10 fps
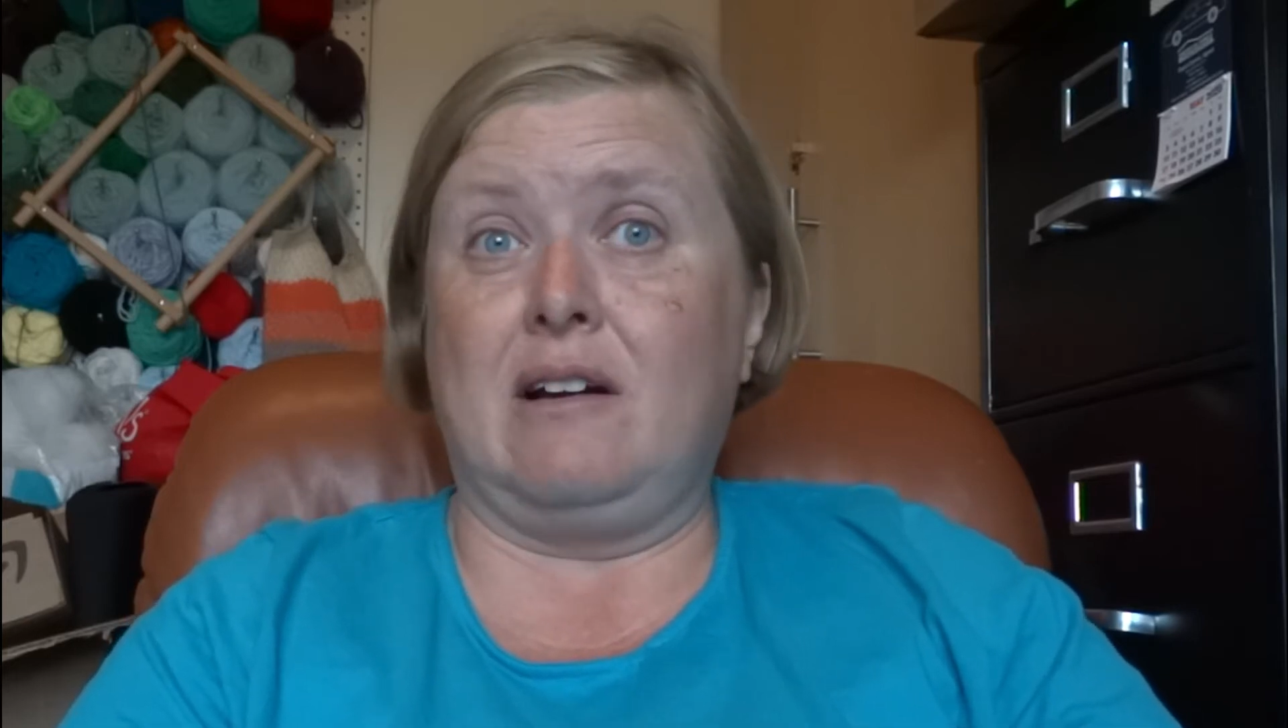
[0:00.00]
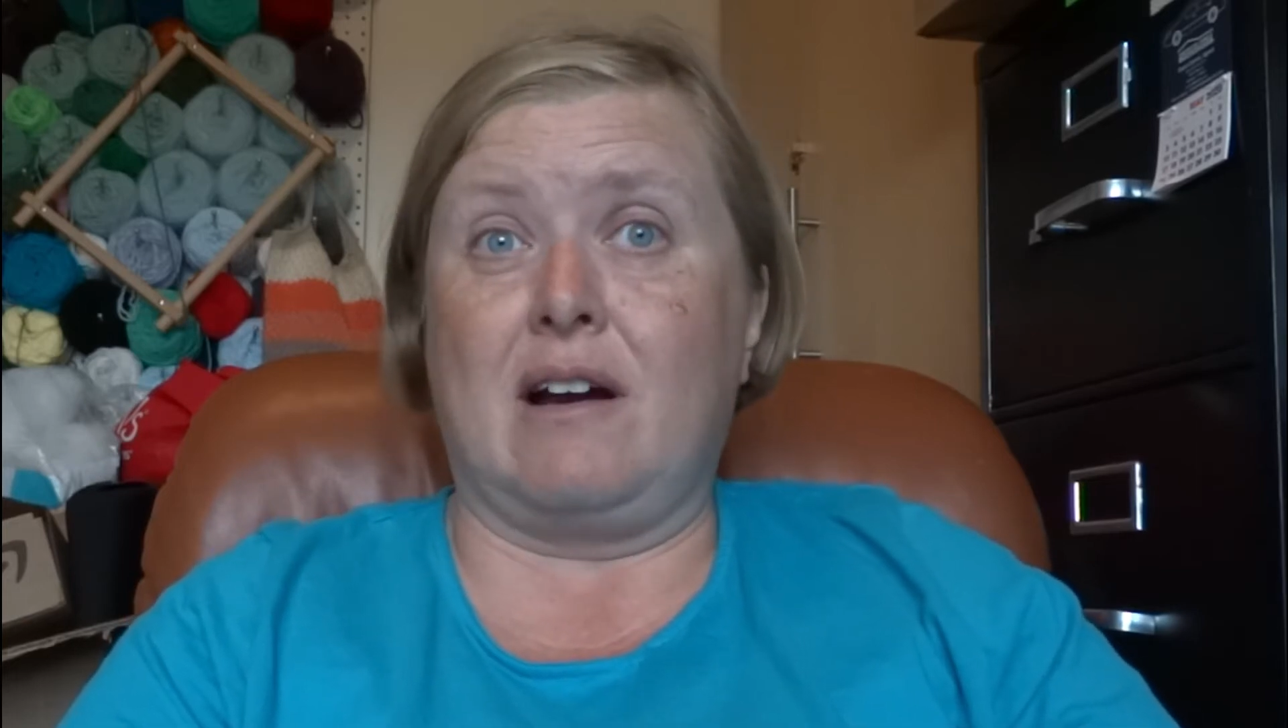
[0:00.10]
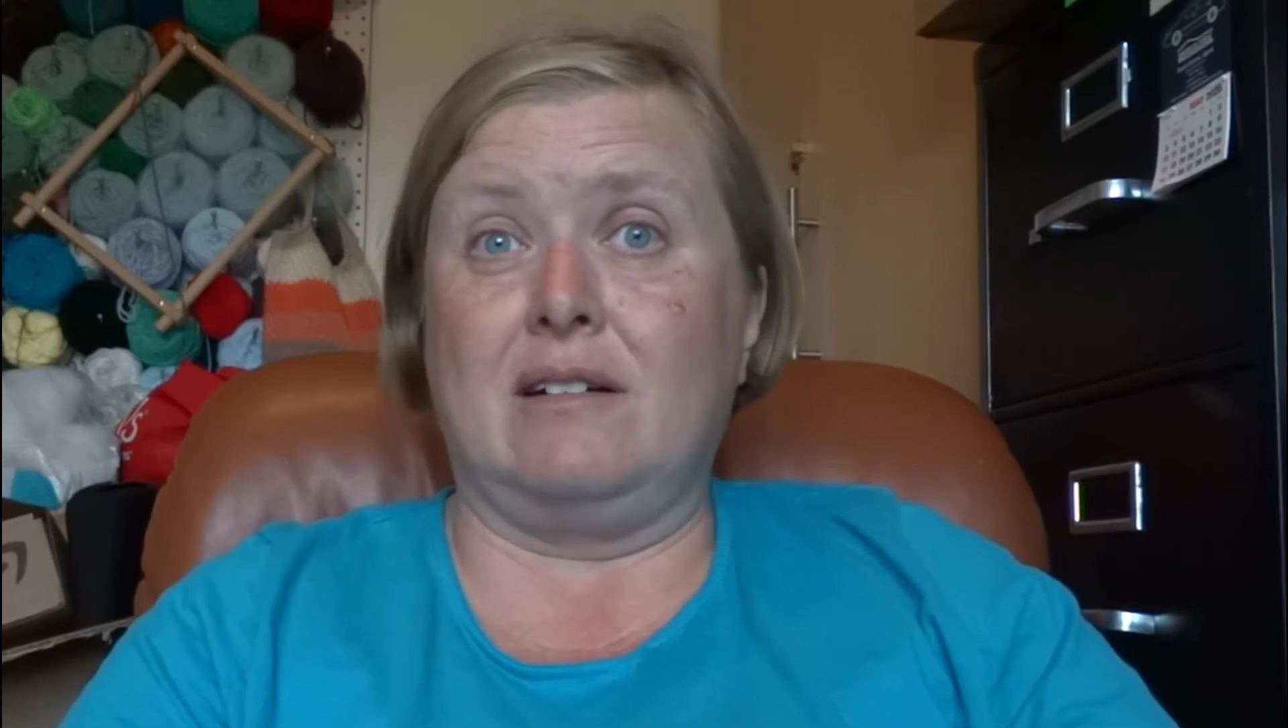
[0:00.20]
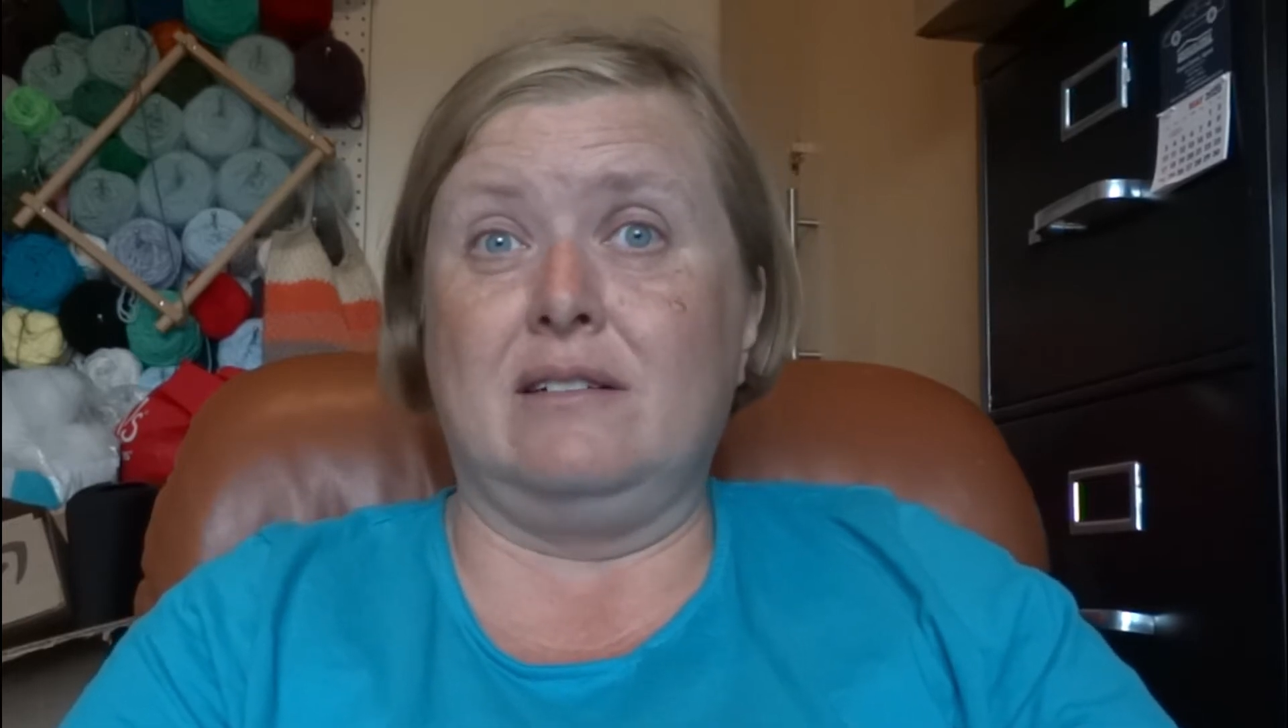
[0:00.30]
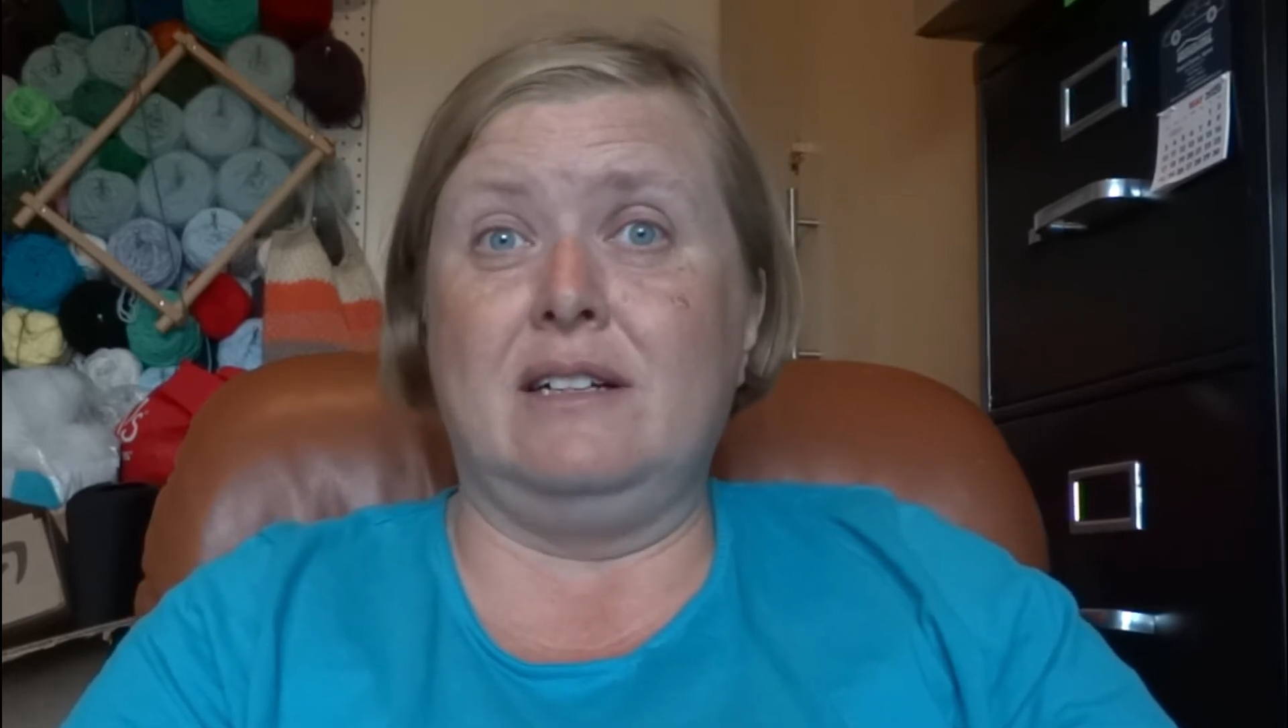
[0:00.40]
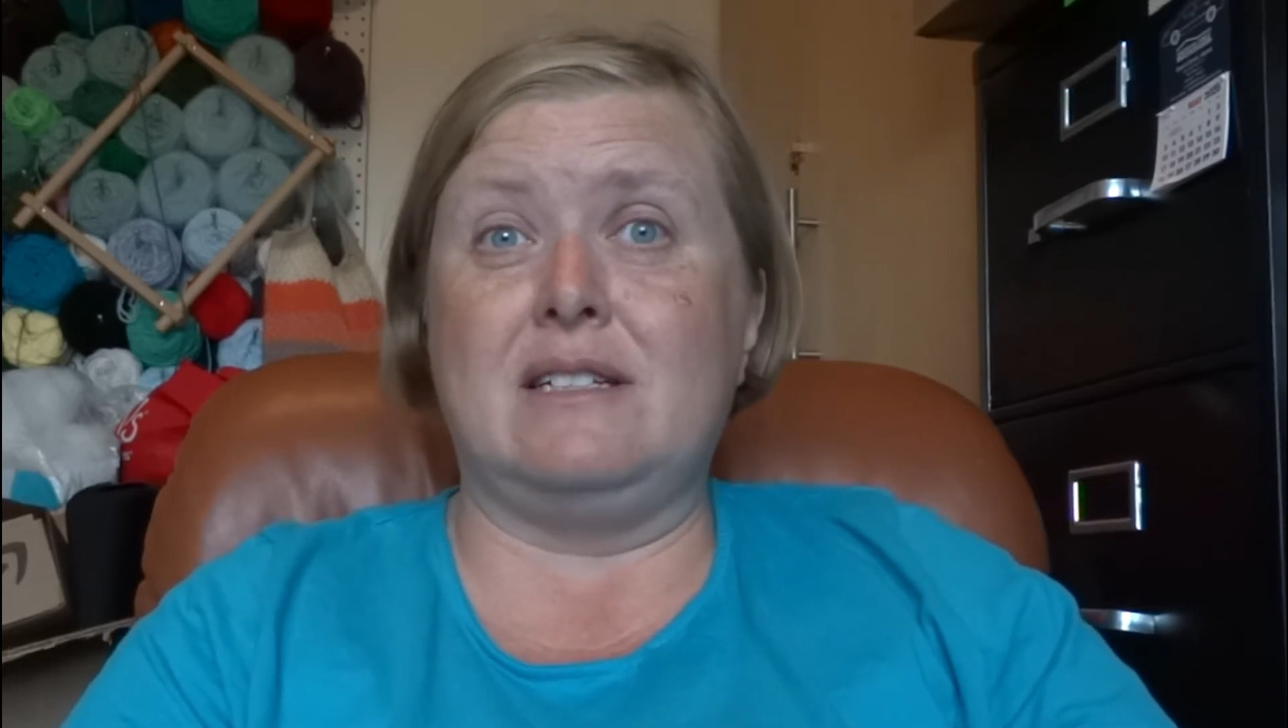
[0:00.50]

garden.